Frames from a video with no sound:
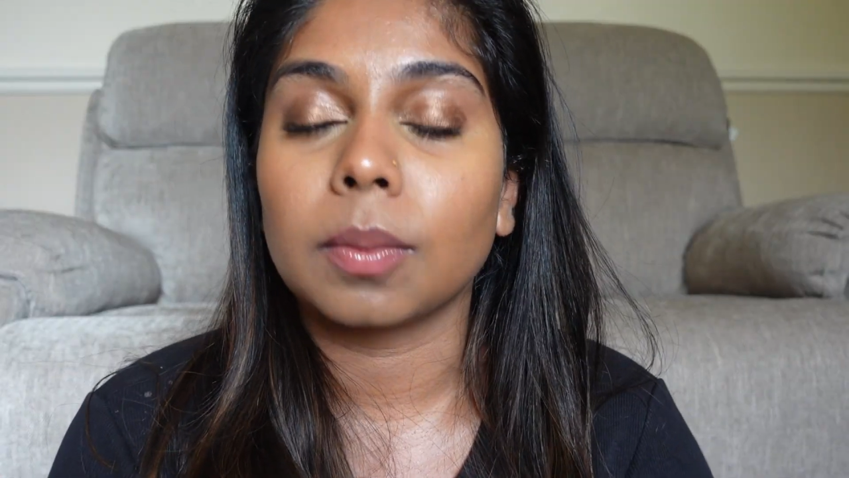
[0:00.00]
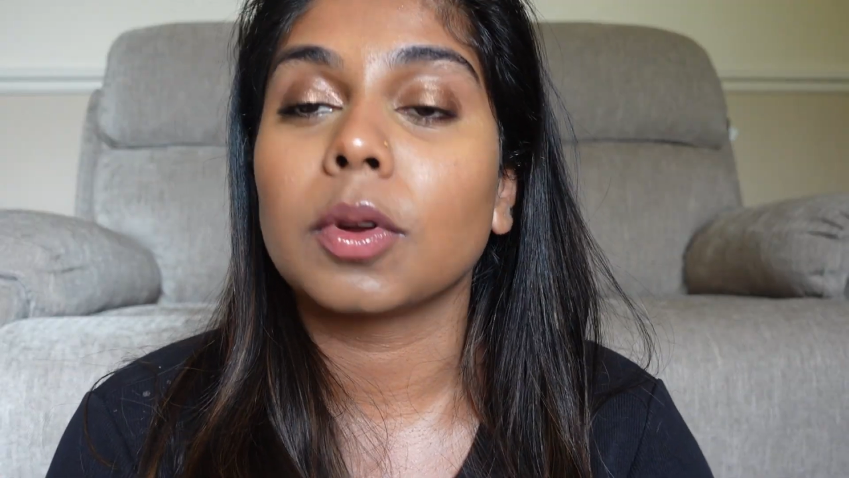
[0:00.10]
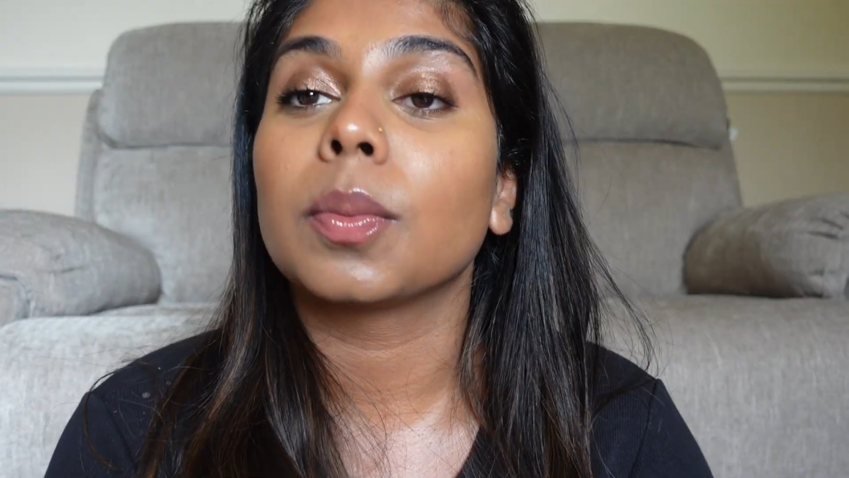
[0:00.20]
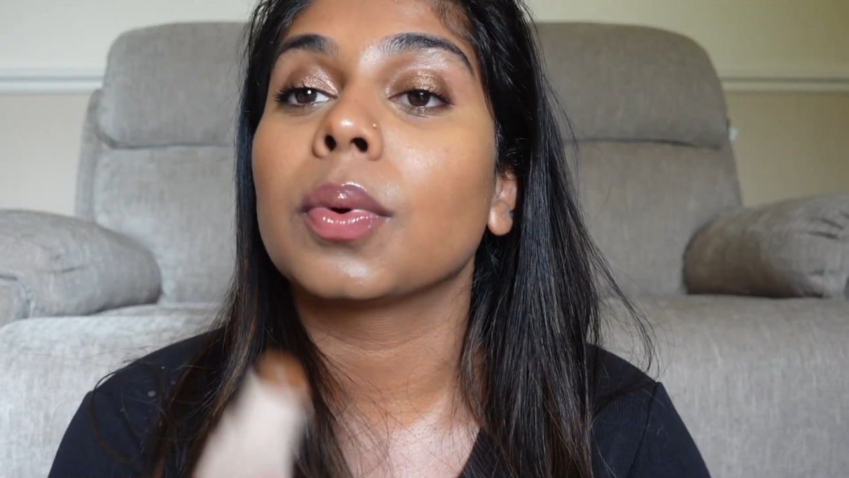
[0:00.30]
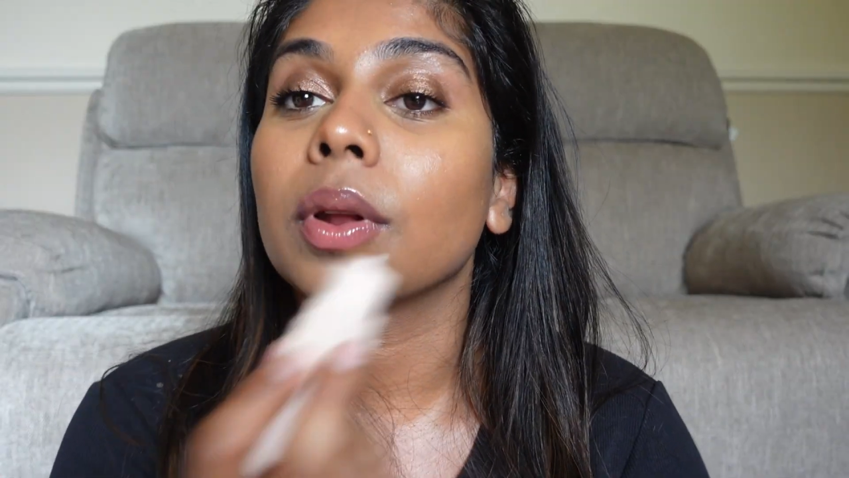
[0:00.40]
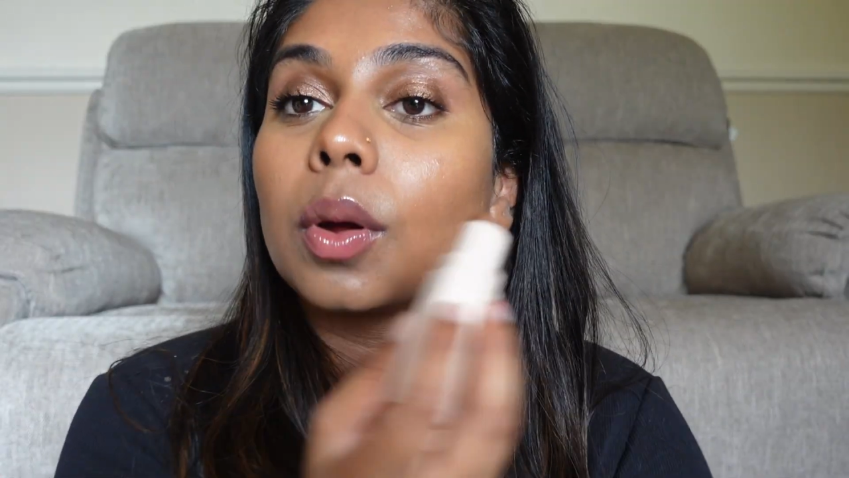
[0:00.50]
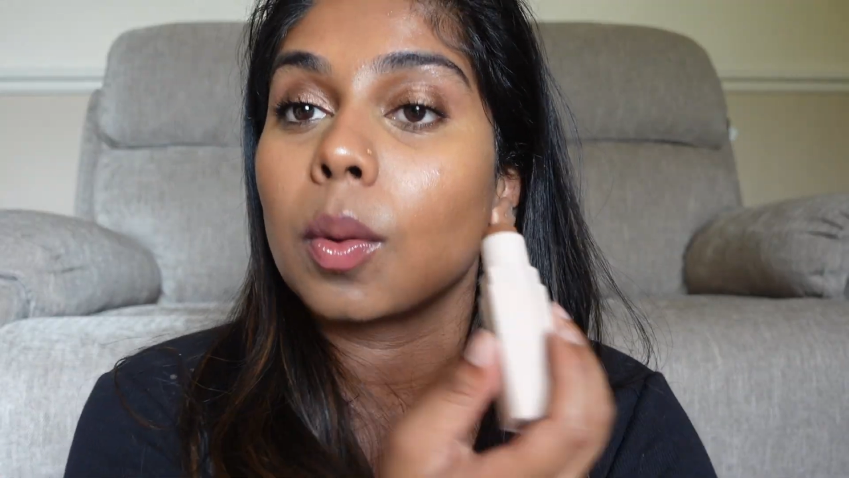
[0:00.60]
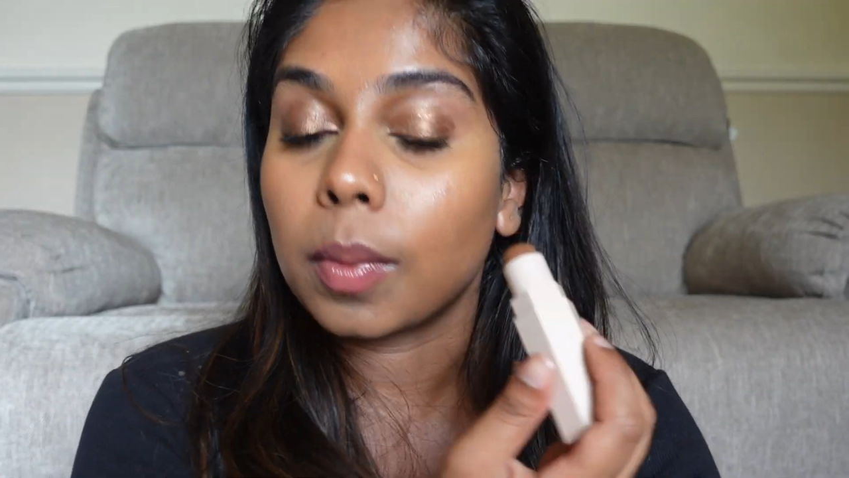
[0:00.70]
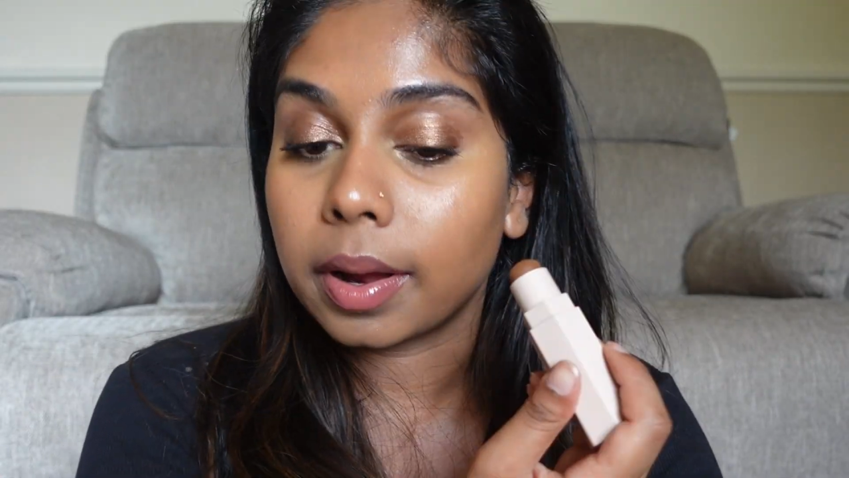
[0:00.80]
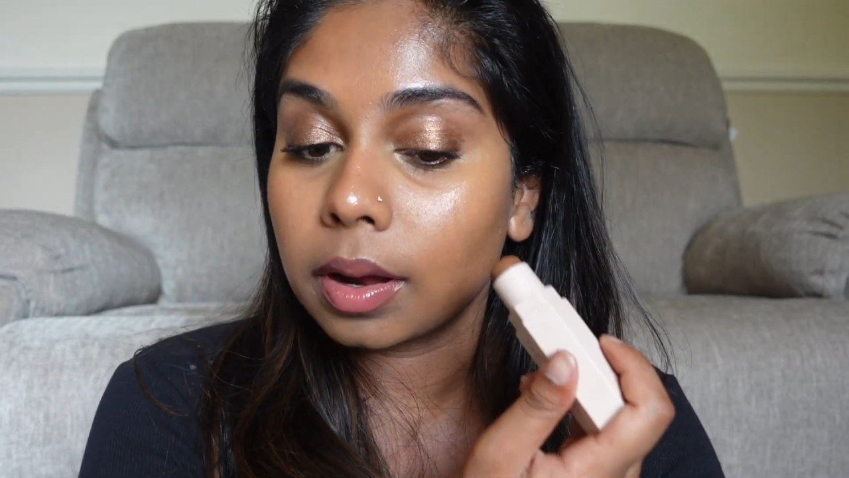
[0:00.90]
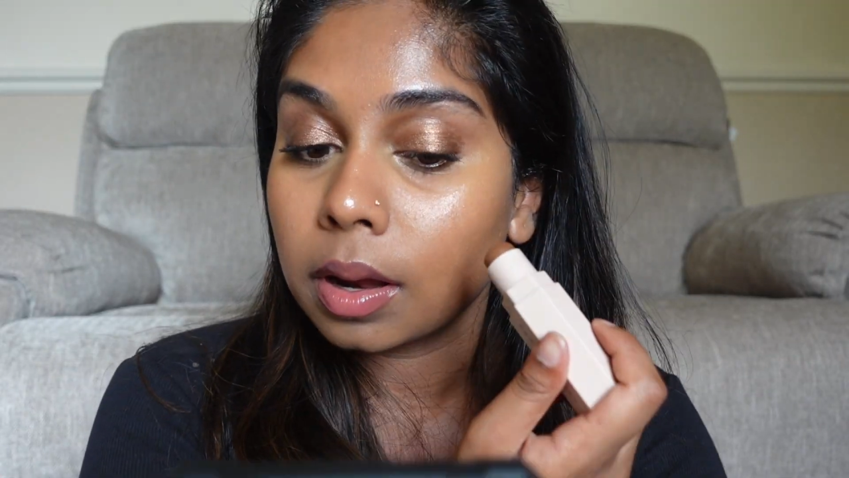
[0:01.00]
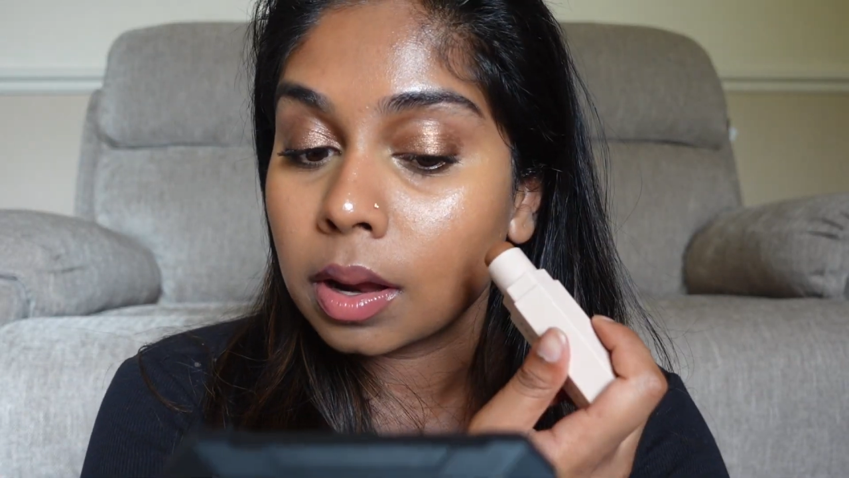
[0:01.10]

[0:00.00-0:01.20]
going to put it on my